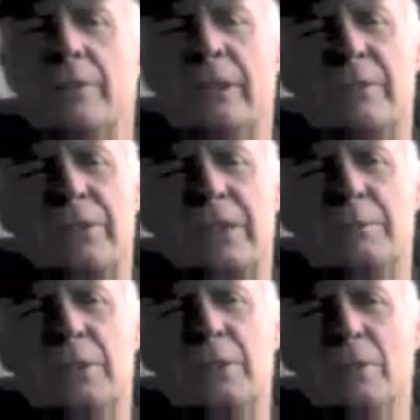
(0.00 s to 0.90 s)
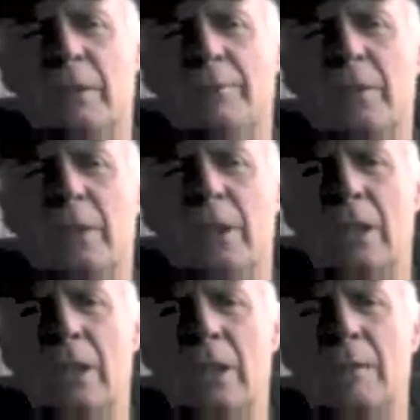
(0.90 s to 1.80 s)
it. Could never seem to do it.
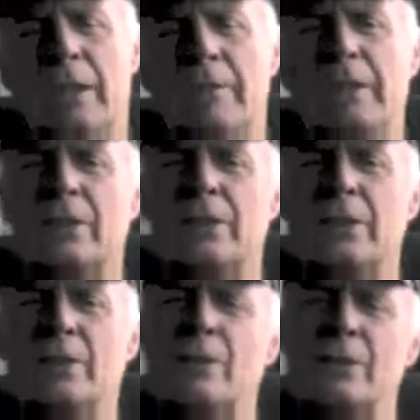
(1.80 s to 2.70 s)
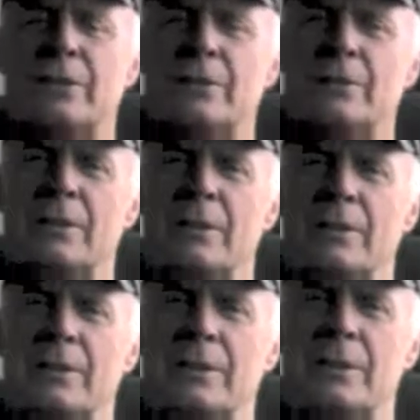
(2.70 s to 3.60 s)
But having got the course
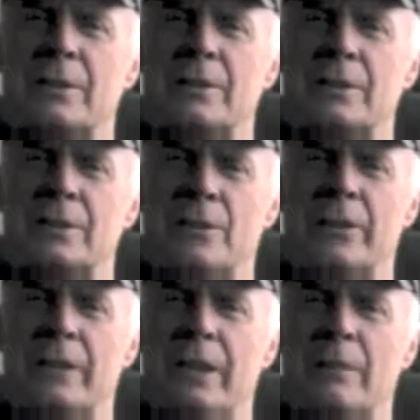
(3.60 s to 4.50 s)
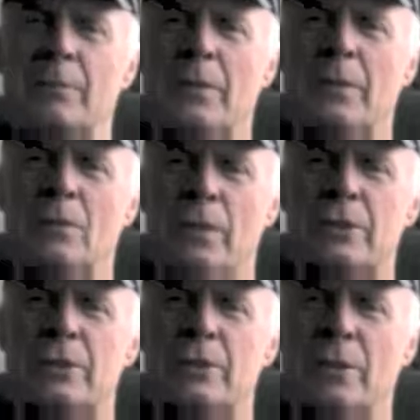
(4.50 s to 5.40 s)
and studied it and
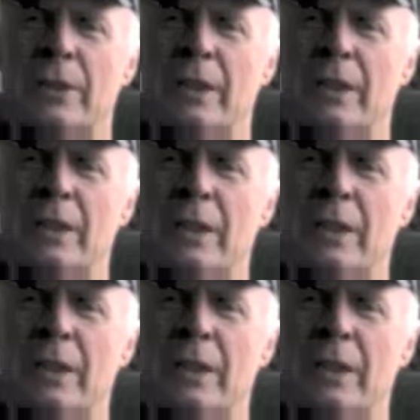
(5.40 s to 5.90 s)
watched Tony,